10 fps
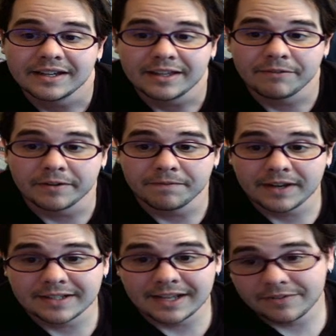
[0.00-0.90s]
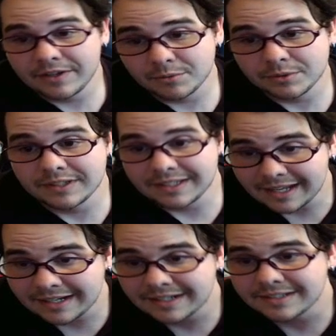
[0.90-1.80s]
If an effect activation was
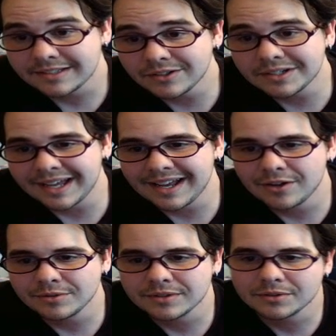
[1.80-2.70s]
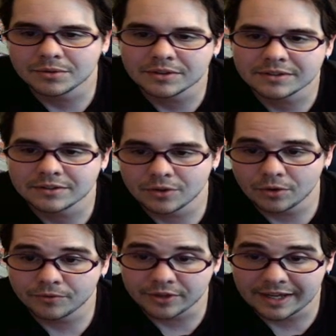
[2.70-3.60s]
negated, it still counts towards the
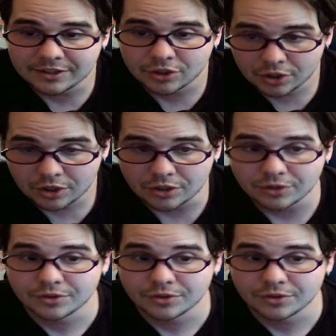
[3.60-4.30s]
total for that turn.